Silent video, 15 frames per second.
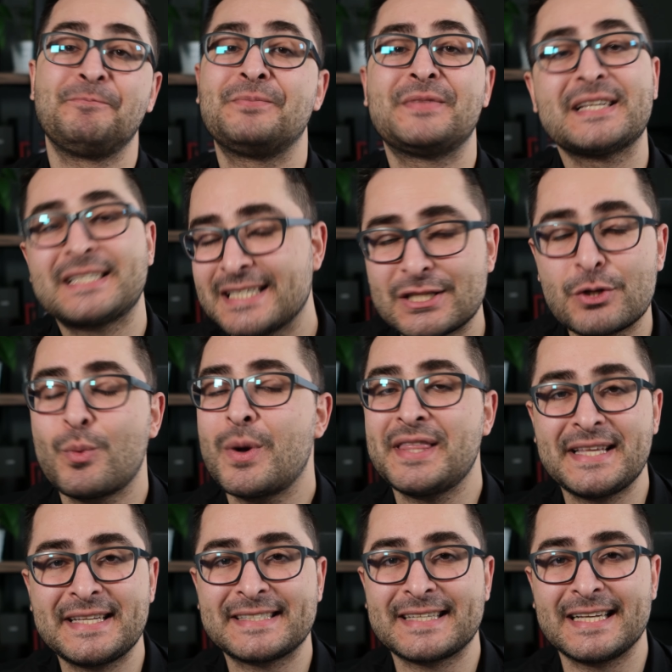This is the way
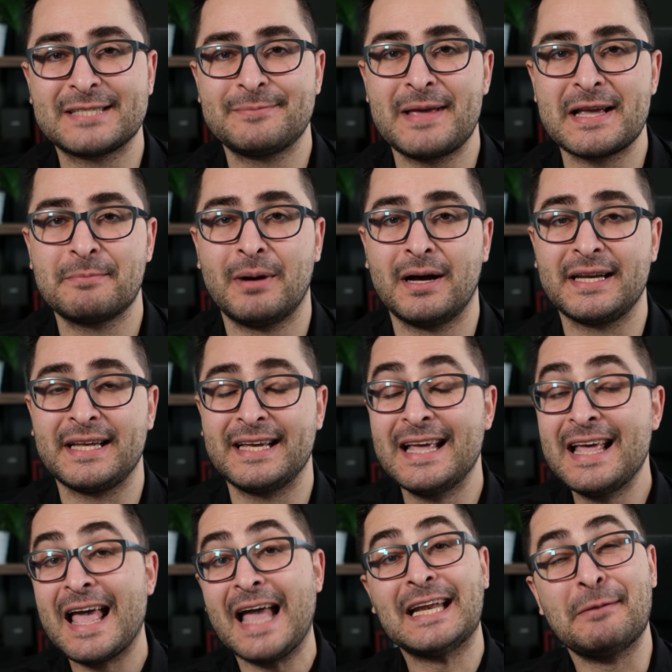these sites make money,
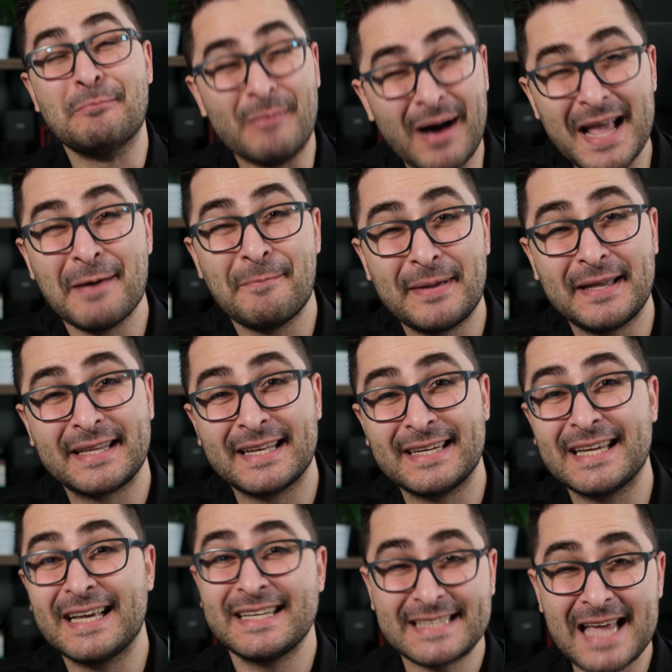and in my opinion,
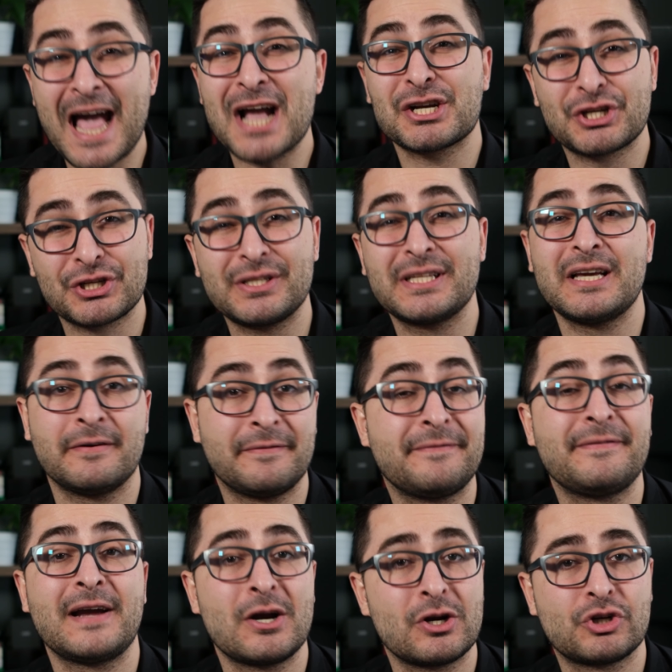it's actually a
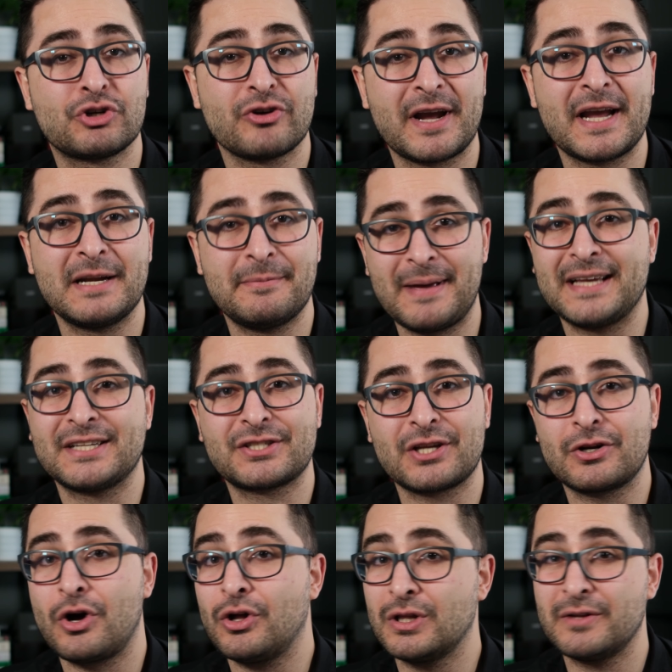fair trade based on
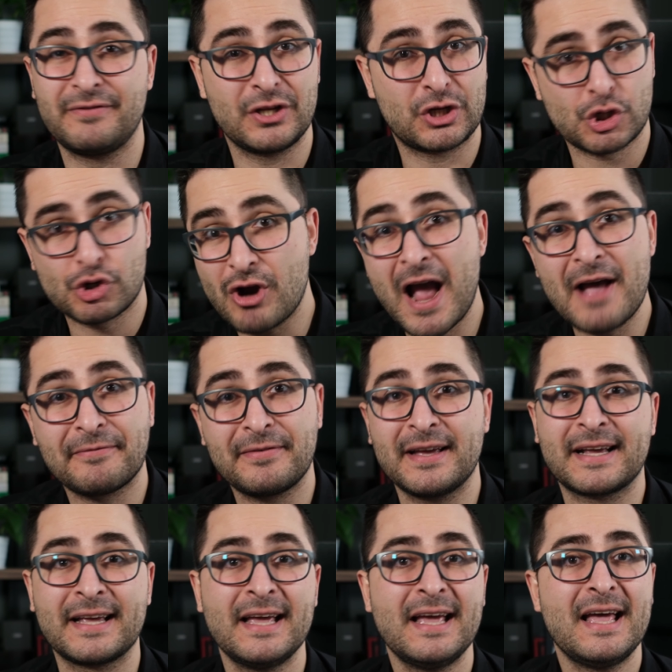all of the traffic,